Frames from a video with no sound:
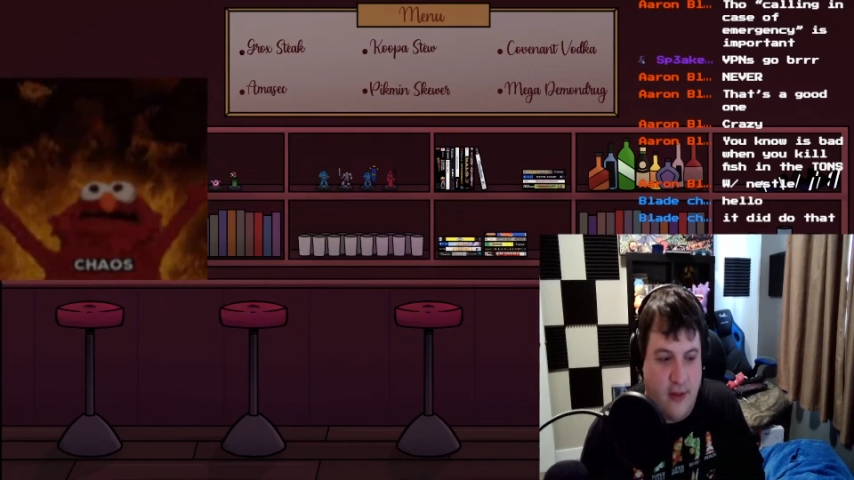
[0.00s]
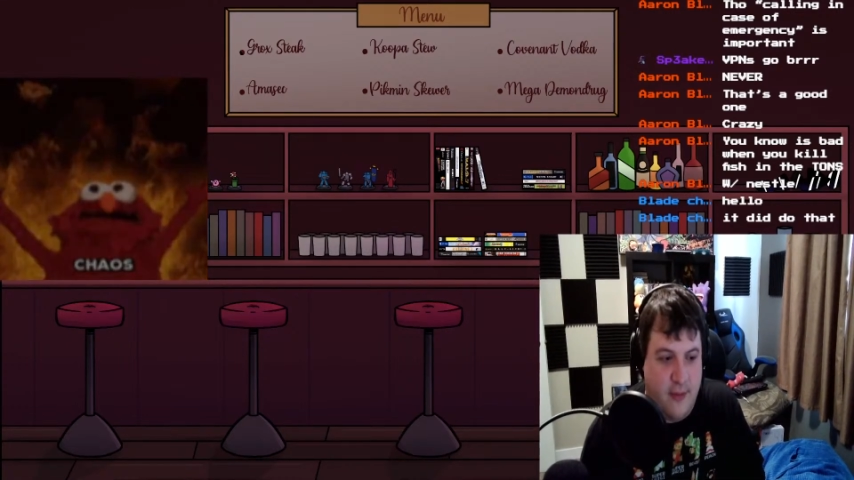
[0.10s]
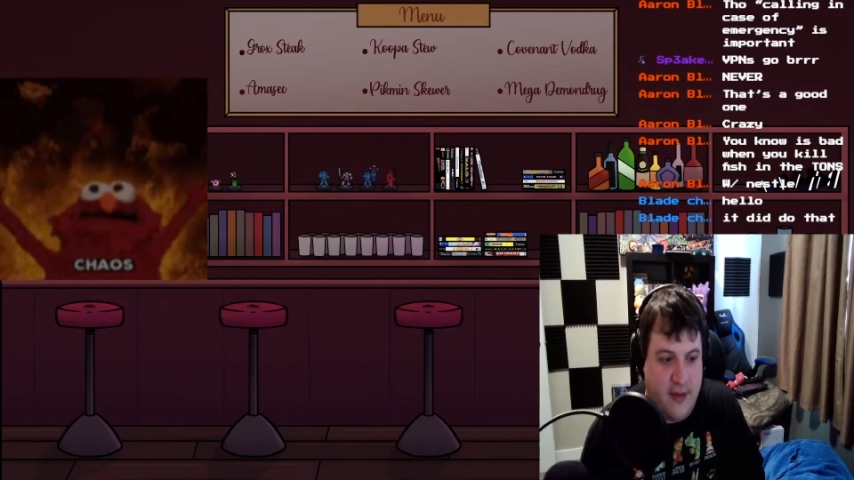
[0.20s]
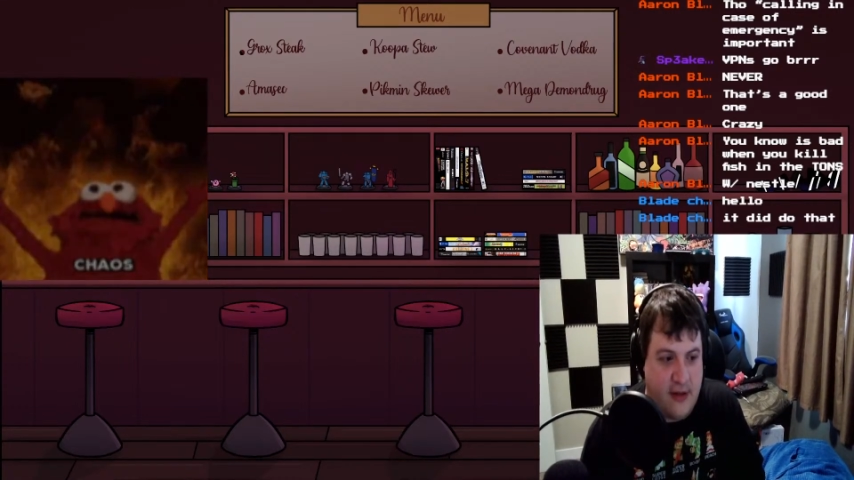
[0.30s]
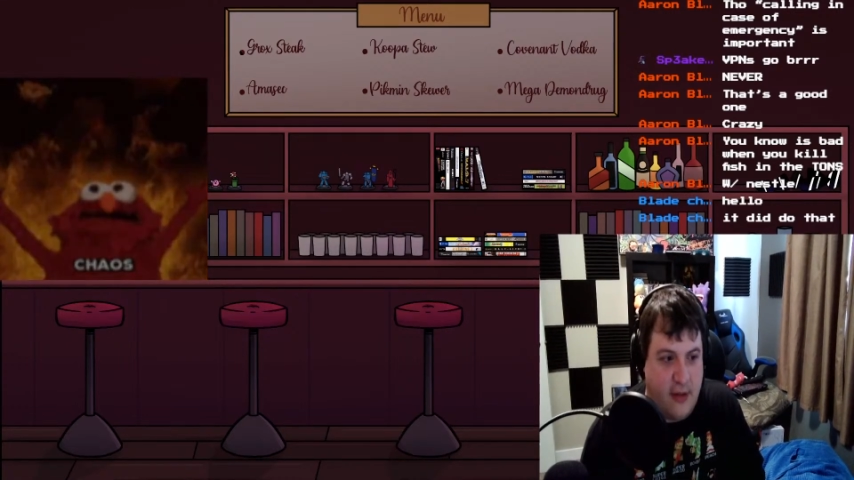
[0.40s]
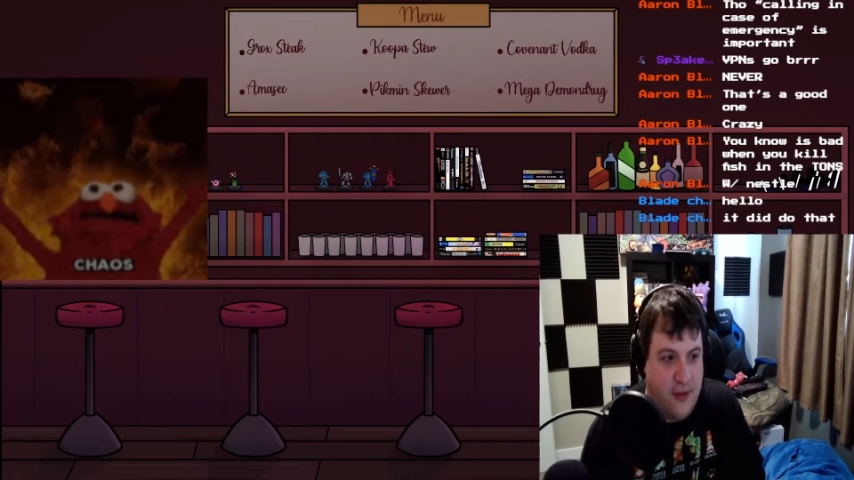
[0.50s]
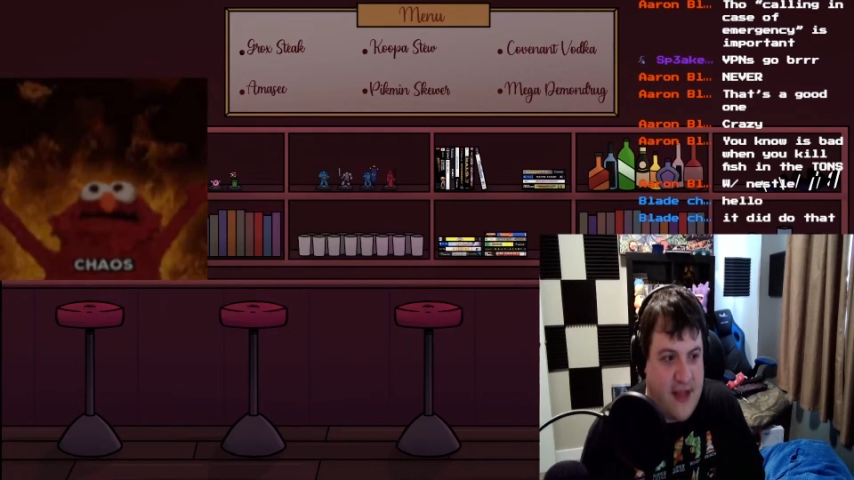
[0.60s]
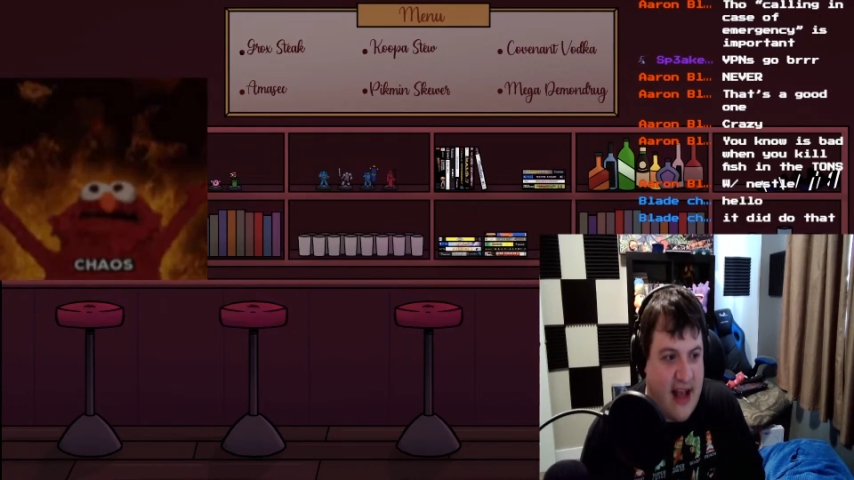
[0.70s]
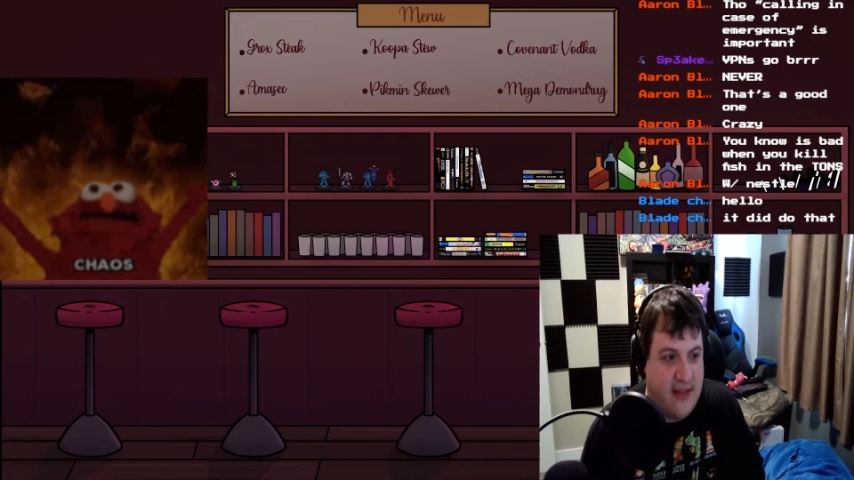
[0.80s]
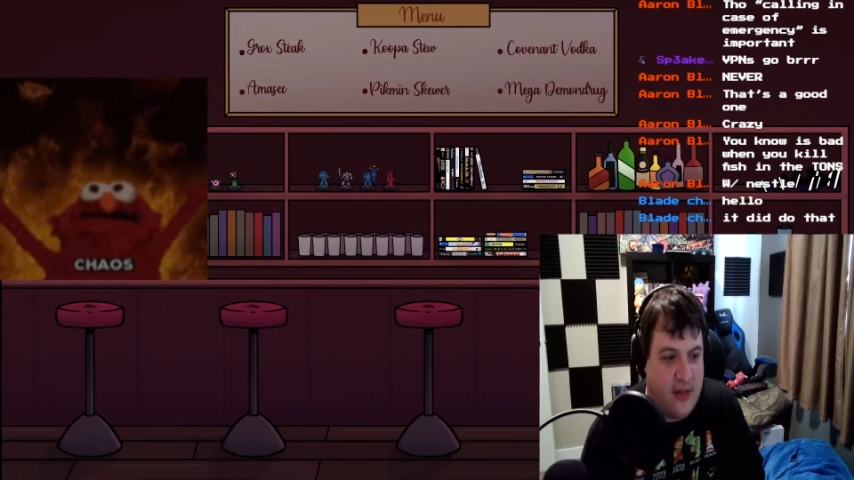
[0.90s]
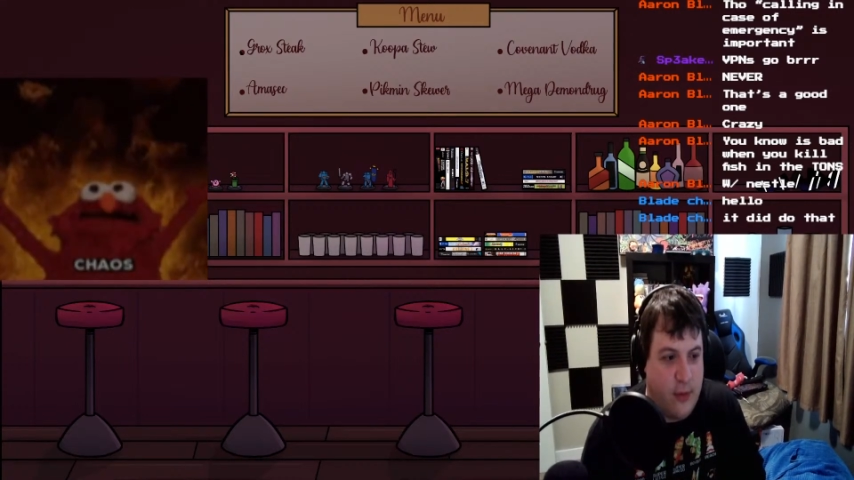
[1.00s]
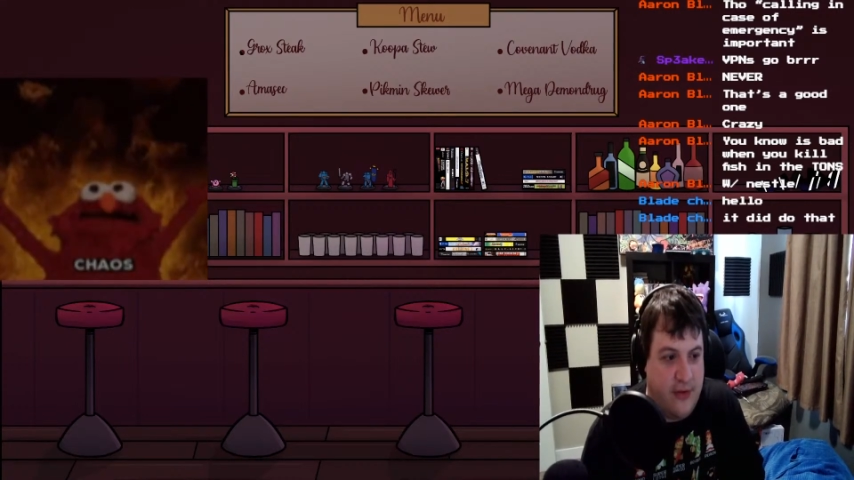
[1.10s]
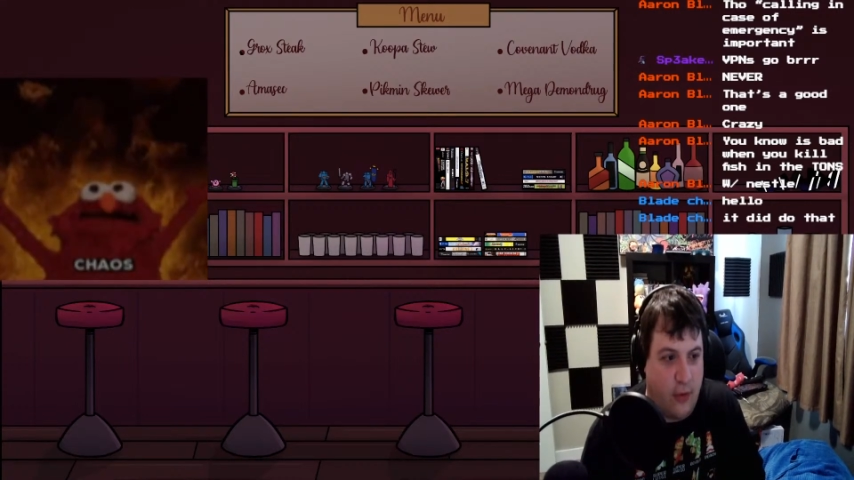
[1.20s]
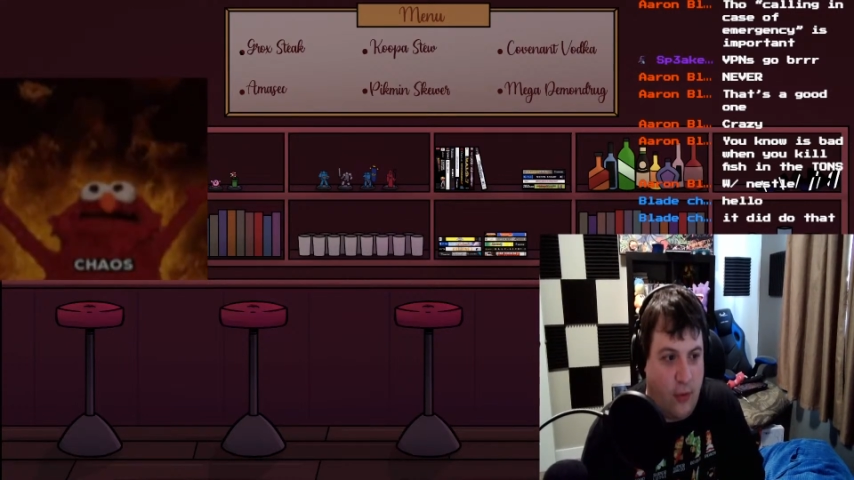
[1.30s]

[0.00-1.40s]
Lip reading: because the closed access ones are